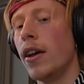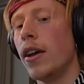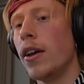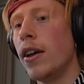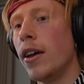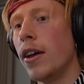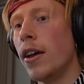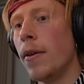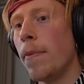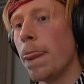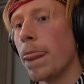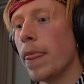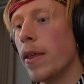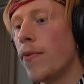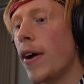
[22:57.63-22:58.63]

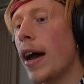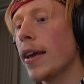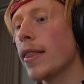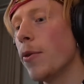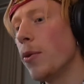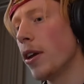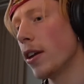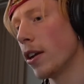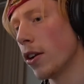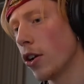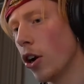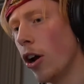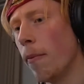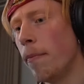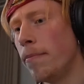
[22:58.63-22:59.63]
the fact that we can
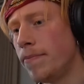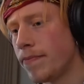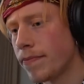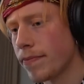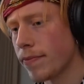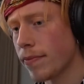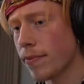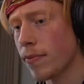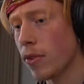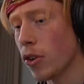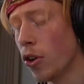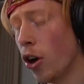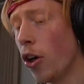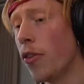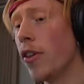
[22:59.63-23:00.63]
come
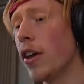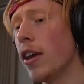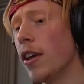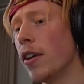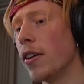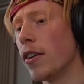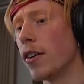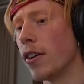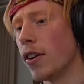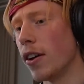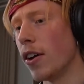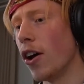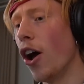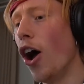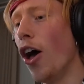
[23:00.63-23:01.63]
on the
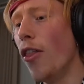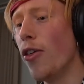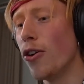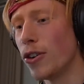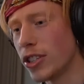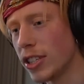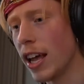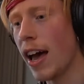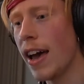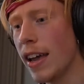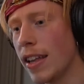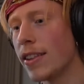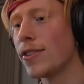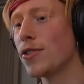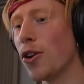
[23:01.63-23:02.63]
other
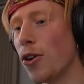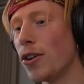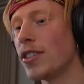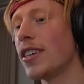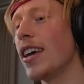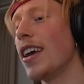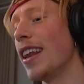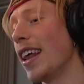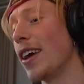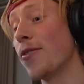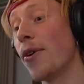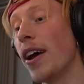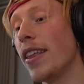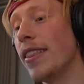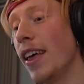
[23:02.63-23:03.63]
side, so to say, like
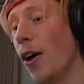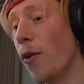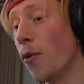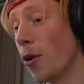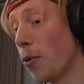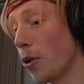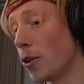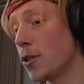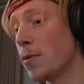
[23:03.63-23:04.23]
right now when we're